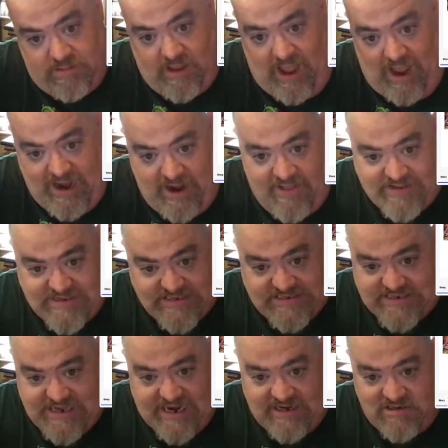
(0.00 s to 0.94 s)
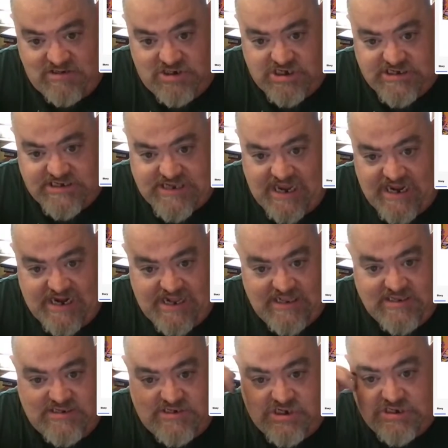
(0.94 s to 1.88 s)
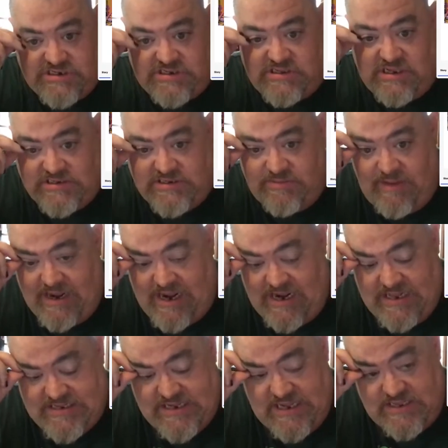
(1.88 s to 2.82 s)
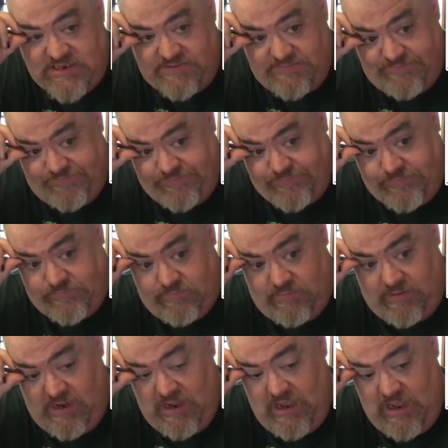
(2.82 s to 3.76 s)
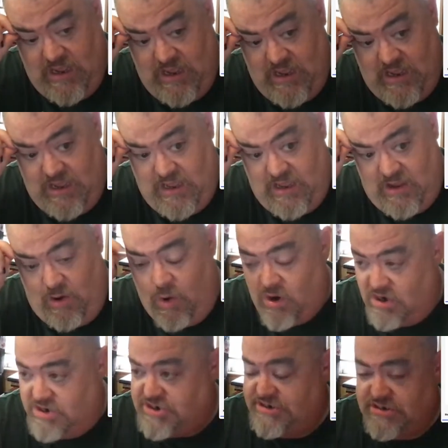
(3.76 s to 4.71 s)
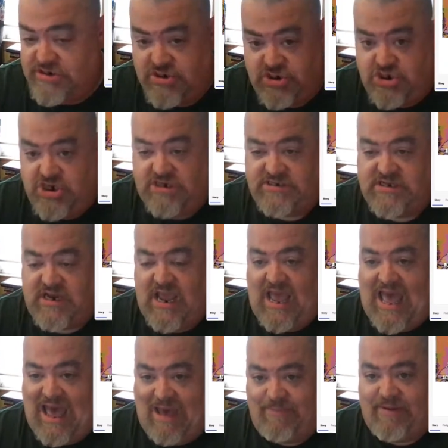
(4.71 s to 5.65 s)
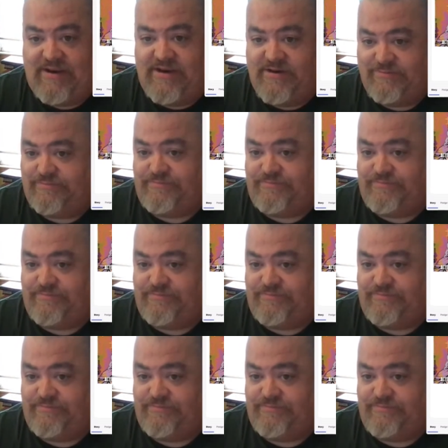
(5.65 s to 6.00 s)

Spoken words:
I know that's insane. Just saying that just doesn't make any sense. Origins just happened.